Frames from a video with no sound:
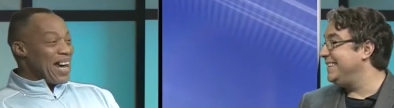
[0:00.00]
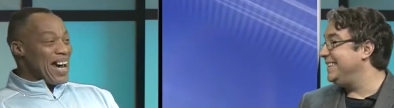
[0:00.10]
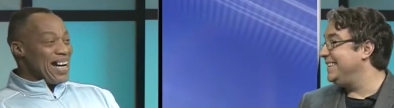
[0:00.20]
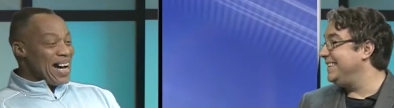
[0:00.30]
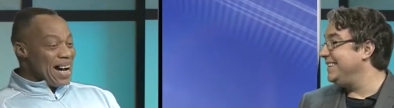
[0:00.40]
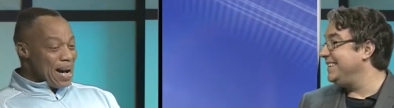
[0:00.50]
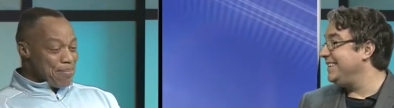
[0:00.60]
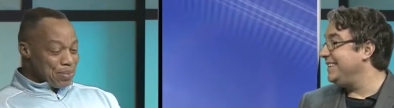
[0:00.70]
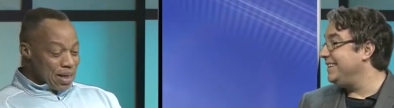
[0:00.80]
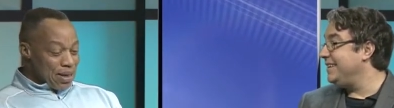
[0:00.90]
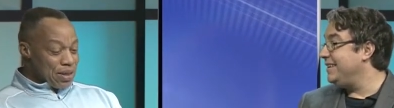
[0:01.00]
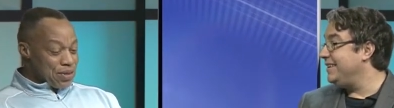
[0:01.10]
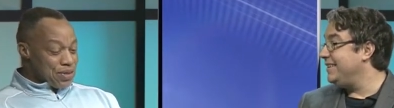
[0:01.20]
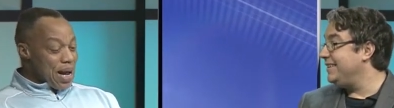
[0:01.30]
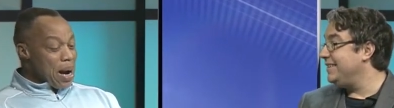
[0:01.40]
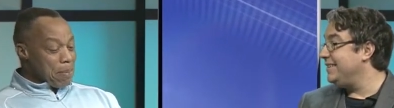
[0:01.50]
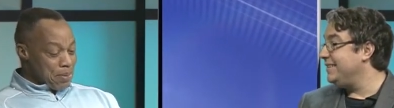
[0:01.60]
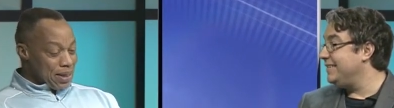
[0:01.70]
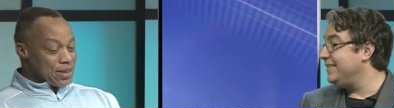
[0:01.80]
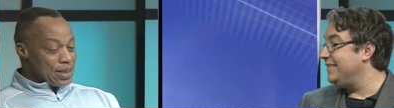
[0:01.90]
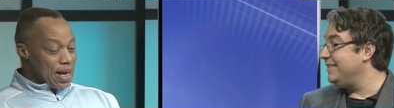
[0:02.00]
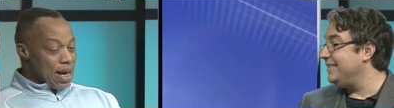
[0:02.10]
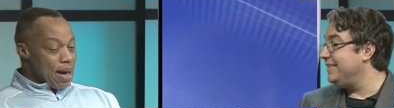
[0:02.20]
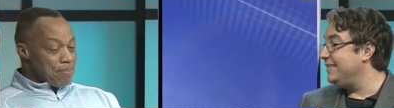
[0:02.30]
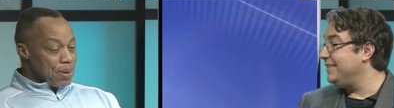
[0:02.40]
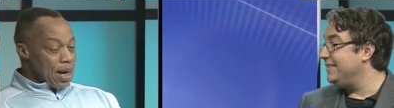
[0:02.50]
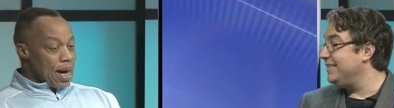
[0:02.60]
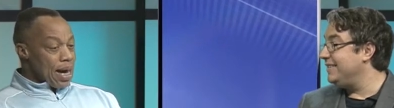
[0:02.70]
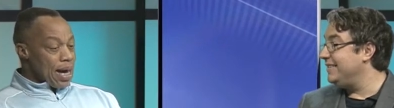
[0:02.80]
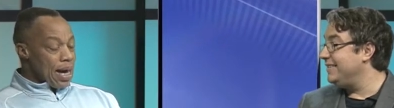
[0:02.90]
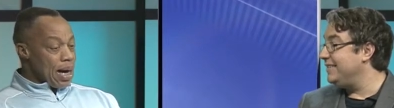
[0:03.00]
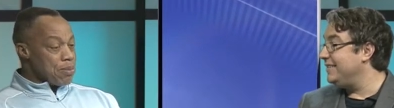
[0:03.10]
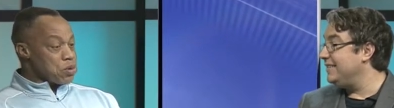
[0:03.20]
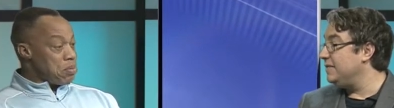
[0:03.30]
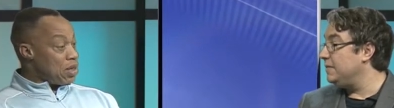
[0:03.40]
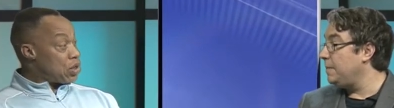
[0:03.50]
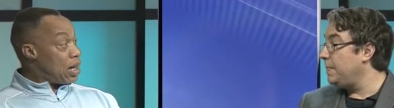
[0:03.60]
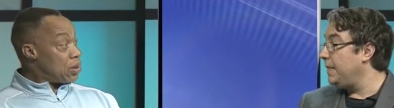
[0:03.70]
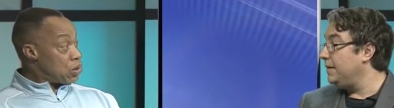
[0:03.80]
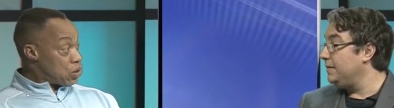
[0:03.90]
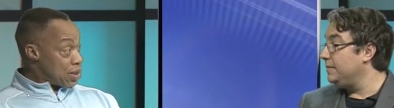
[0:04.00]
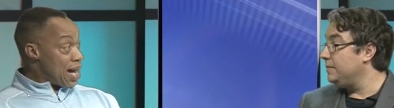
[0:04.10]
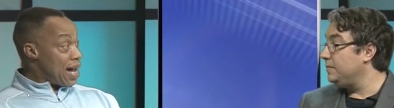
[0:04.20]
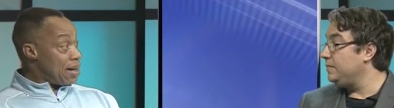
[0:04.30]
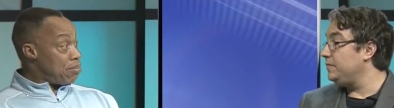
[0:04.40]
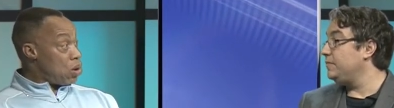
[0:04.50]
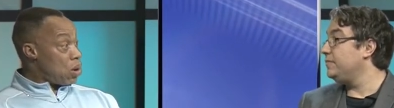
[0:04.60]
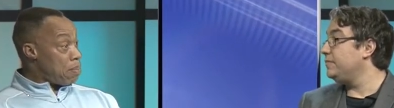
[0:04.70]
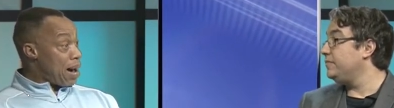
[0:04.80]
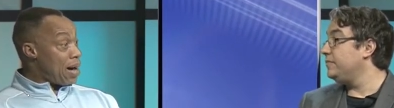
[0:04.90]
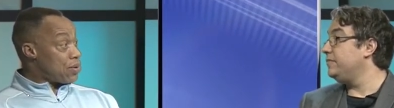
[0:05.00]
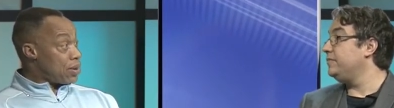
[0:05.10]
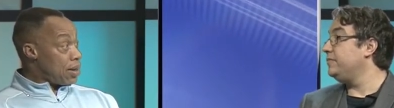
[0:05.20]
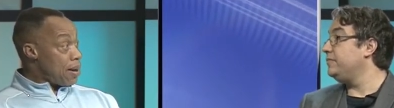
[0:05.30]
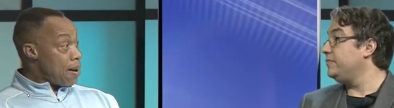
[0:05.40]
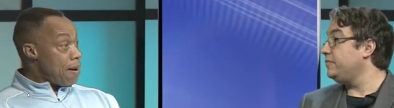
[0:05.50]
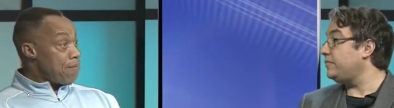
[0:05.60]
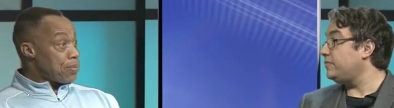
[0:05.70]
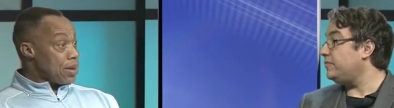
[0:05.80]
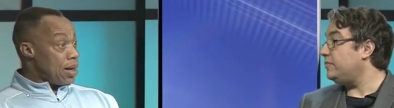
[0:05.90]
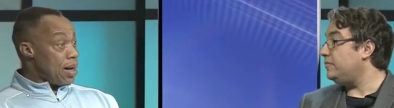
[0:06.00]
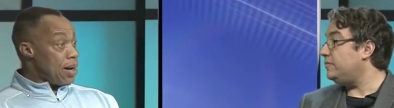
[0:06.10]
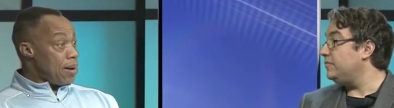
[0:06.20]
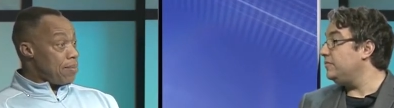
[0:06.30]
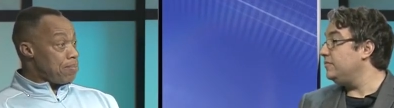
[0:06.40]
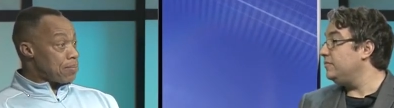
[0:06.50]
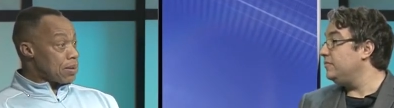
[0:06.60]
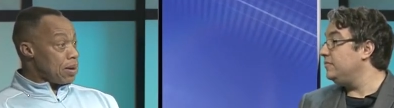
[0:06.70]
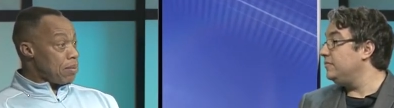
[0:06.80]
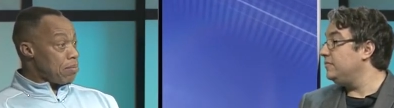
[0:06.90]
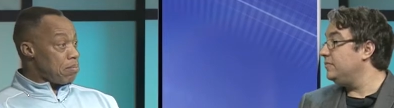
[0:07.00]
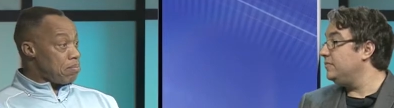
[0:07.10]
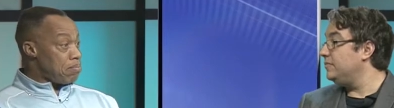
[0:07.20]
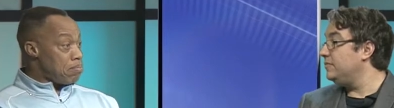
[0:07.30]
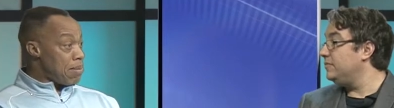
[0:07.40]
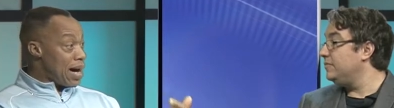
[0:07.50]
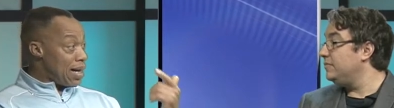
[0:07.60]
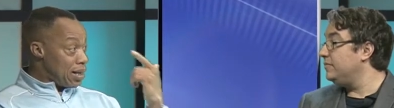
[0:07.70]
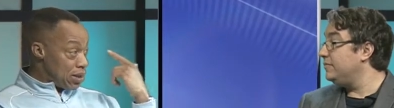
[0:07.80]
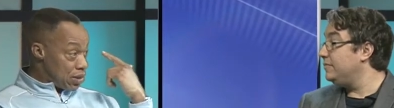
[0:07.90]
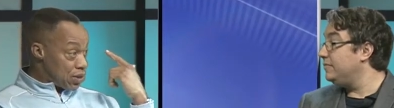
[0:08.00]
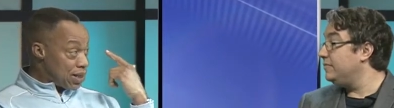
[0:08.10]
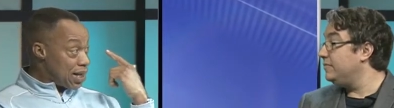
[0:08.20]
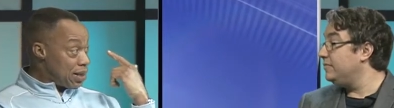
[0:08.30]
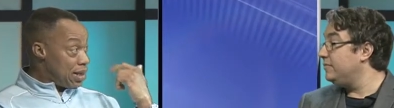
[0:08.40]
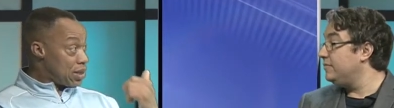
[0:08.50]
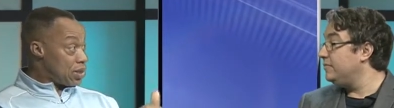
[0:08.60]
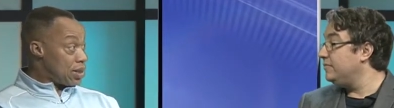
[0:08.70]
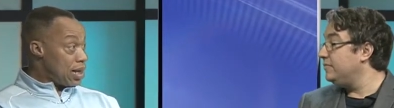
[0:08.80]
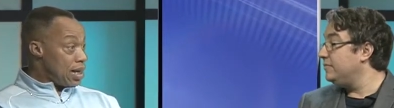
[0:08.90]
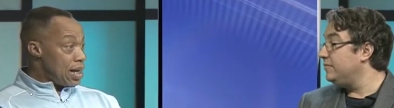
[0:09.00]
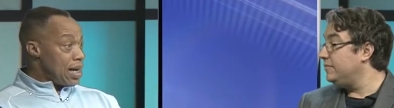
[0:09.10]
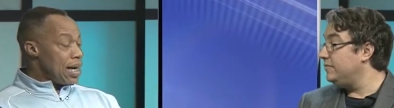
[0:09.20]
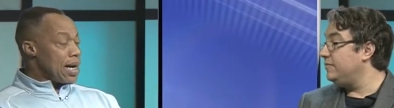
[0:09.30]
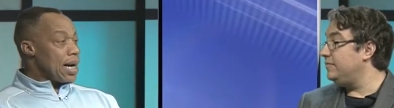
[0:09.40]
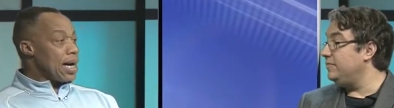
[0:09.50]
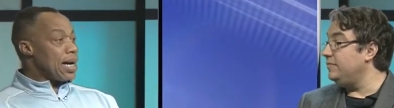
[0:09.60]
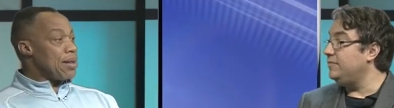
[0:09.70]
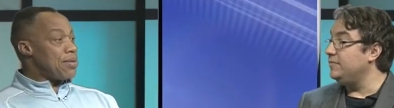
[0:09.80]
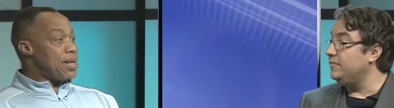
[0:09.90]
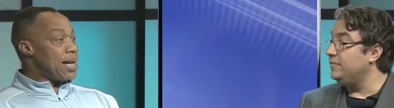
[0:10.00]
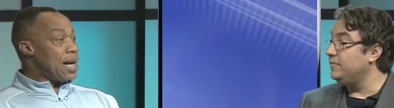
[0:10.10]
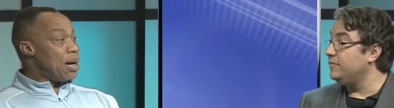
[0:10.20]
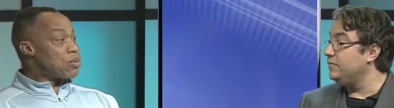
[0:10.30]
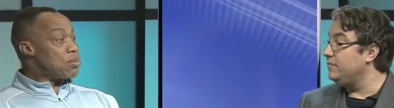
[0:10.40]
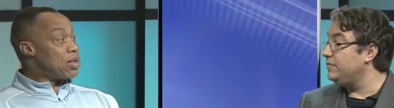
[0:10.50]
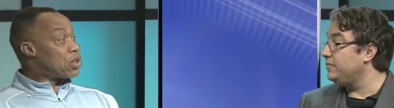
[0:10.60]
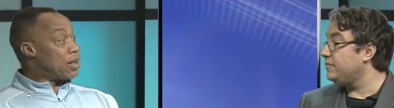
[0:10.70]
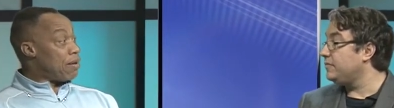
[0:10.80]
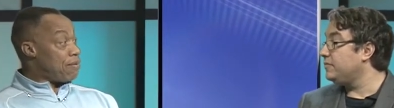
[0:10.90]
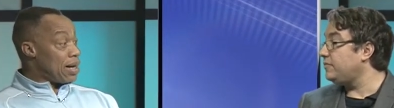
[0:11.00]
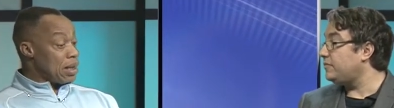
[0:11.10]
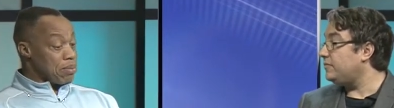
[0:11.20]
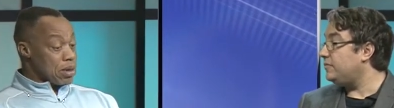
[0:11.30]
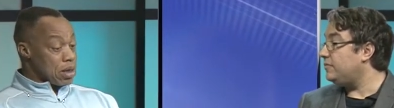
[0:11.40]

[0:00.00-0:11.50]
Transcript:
Speaker 1: and um, the therapist helps me to understand more about um, my sickness and then helps me to develop